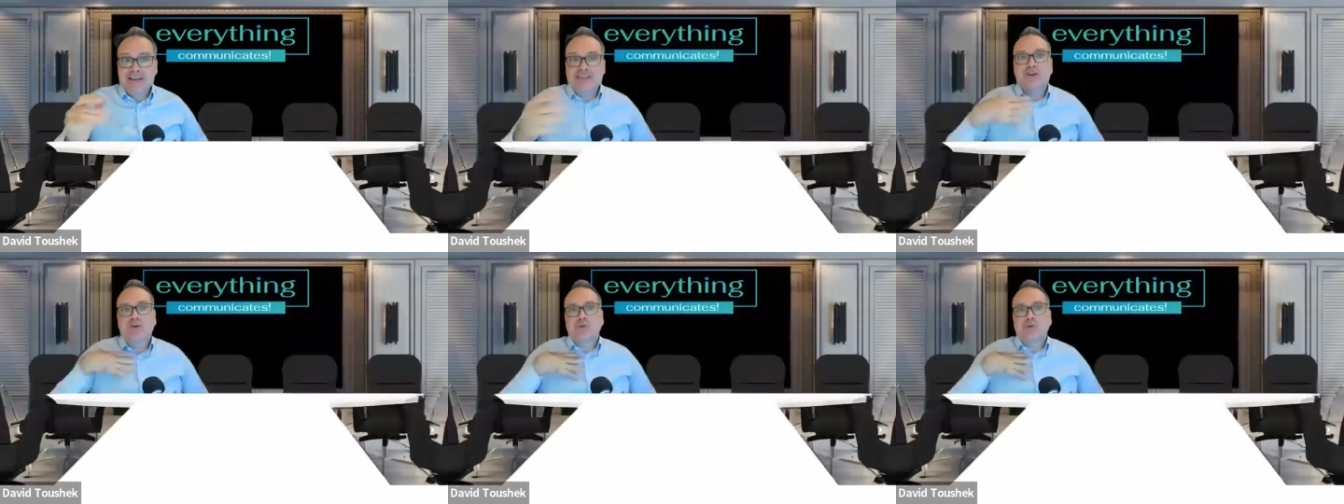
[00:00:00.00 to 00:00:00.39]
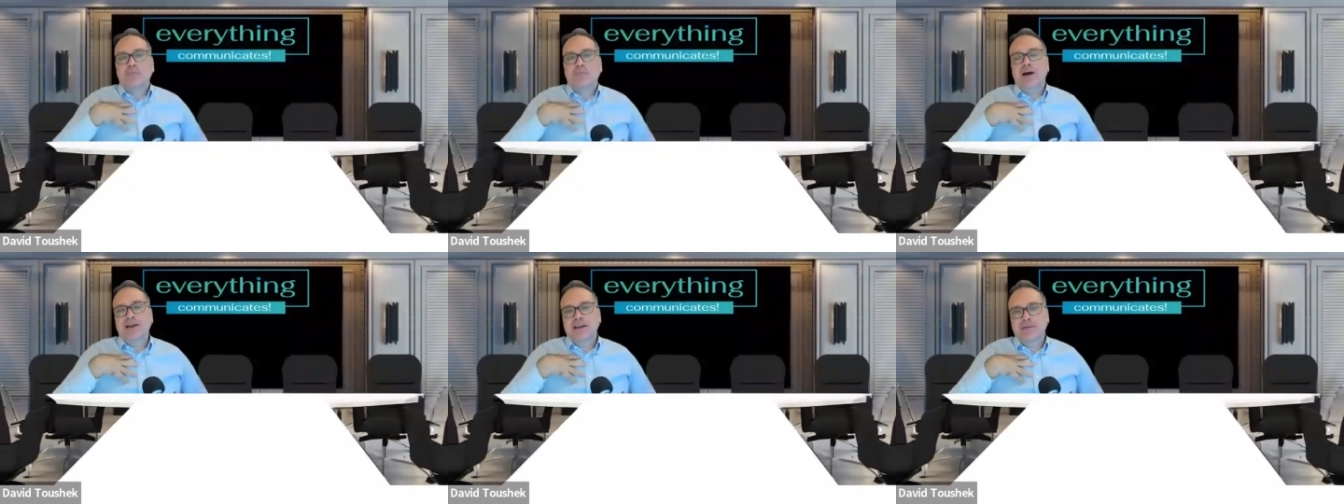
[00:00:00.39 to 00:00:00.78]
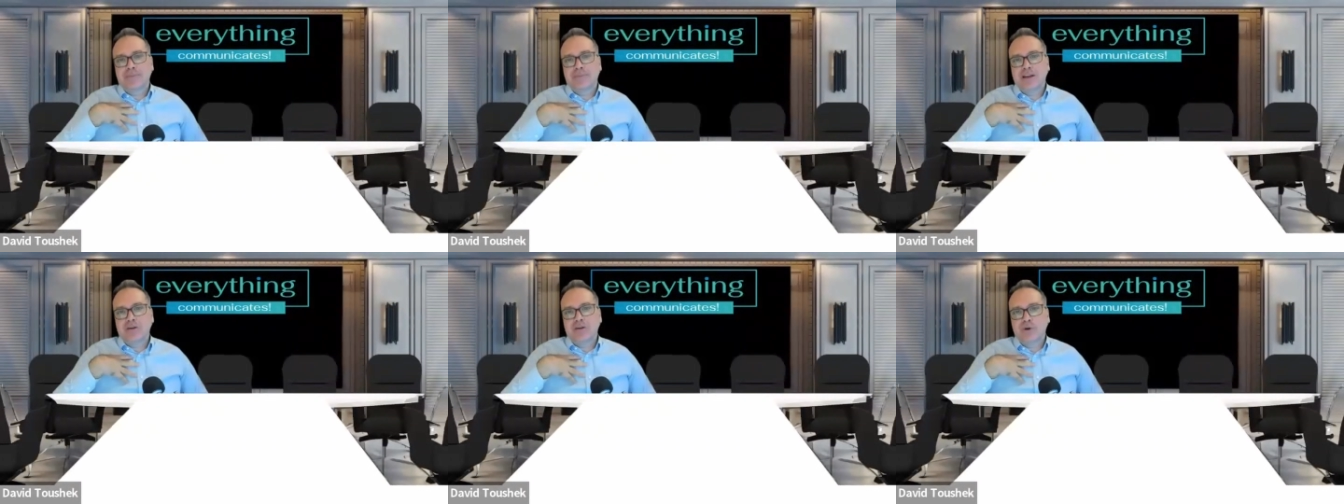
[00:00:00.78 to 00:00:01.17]
so my
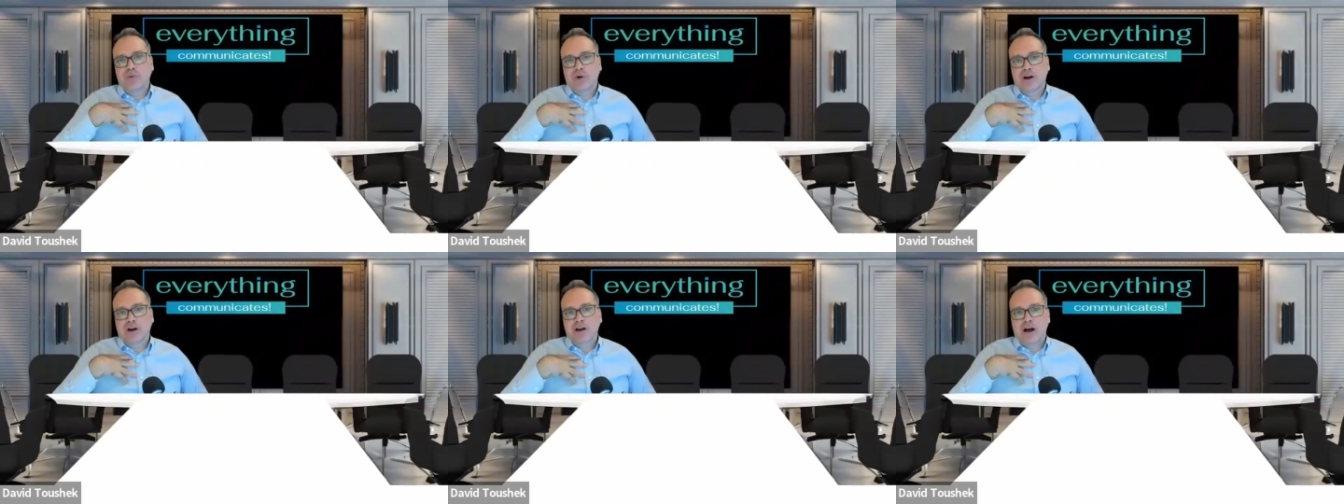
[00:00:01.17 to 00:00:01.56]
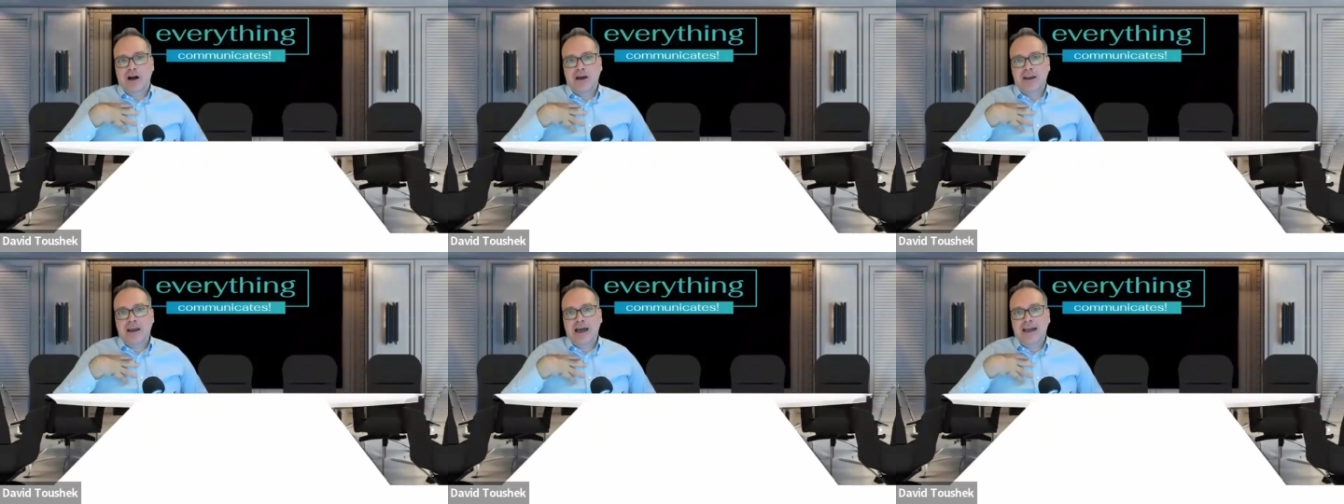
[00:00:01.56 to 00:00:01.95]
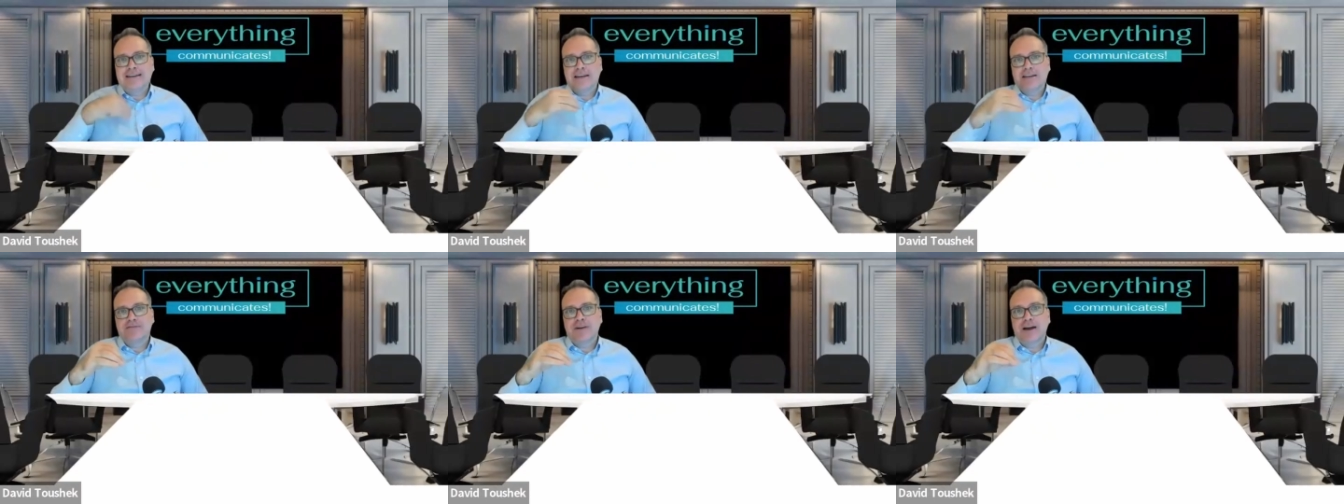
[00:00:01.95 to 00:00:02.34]
company, we work on
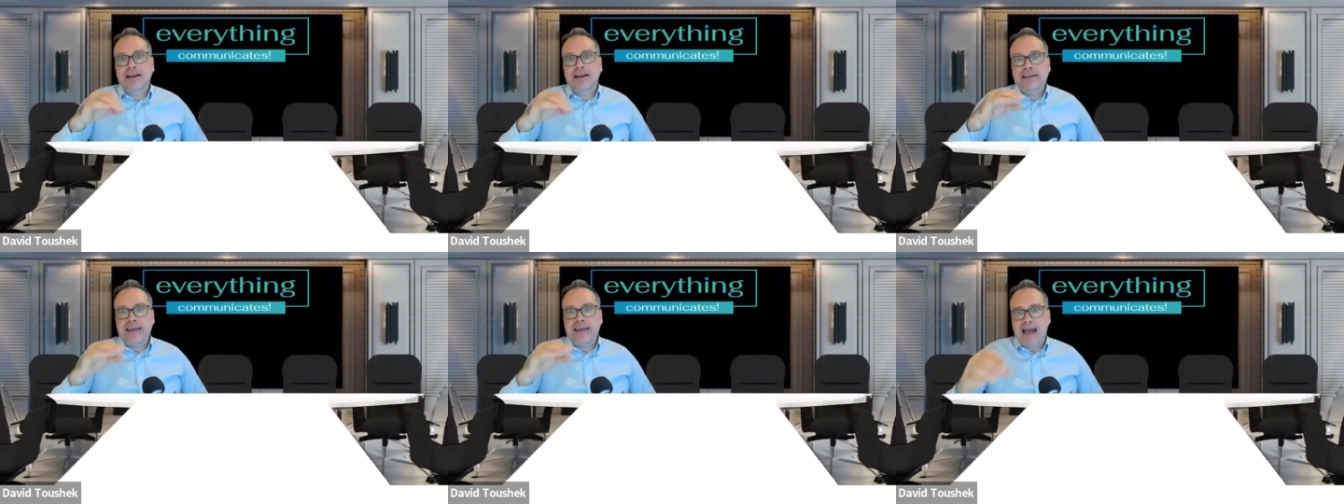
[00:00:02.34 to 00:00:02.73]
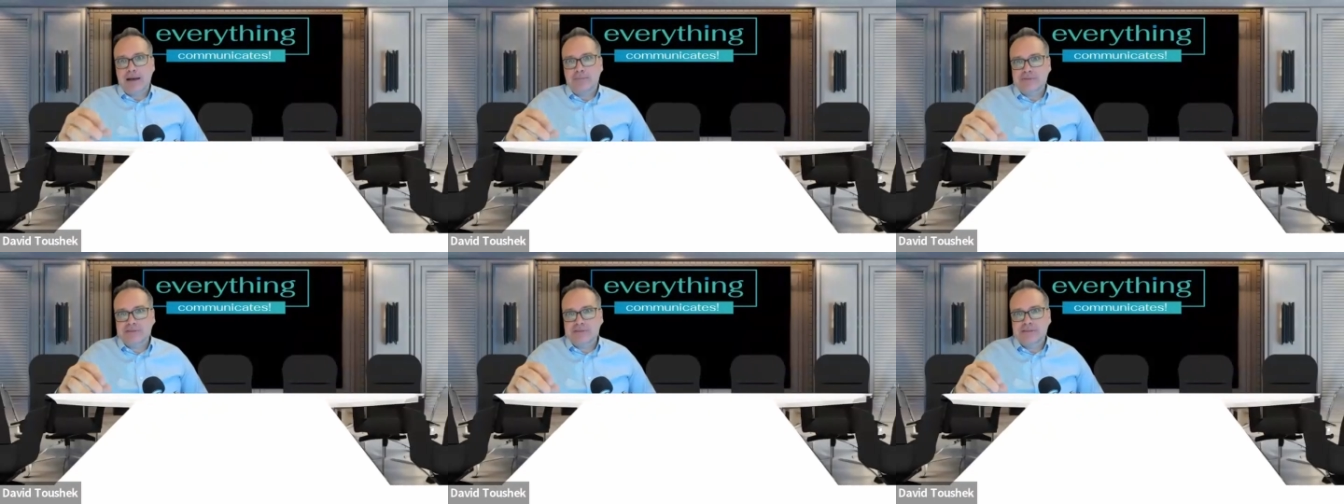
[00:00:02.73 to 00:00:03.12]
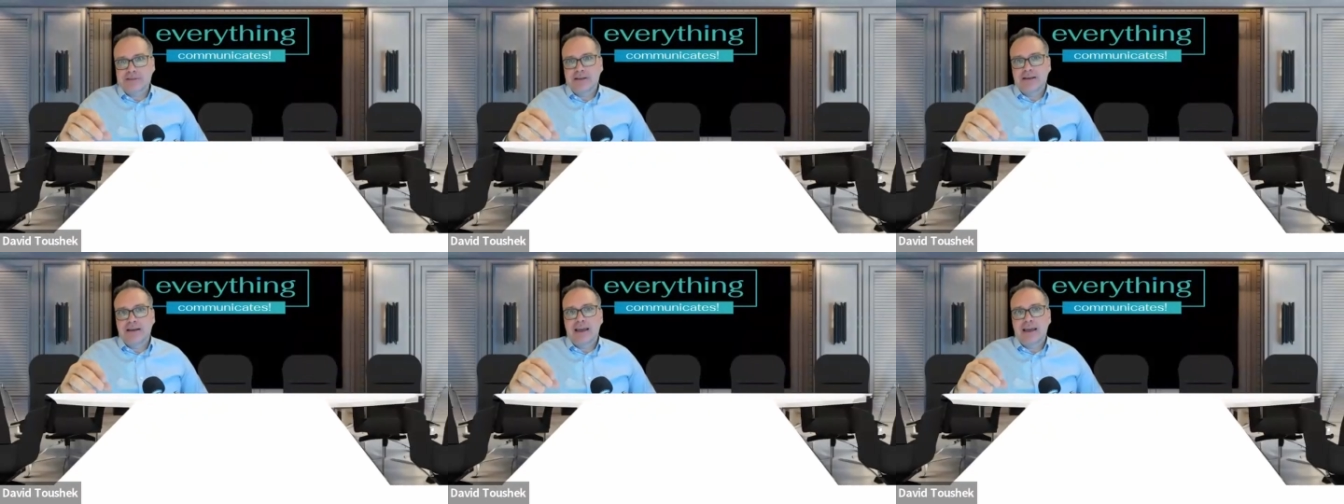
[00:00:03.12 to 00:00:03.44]
identifying gaps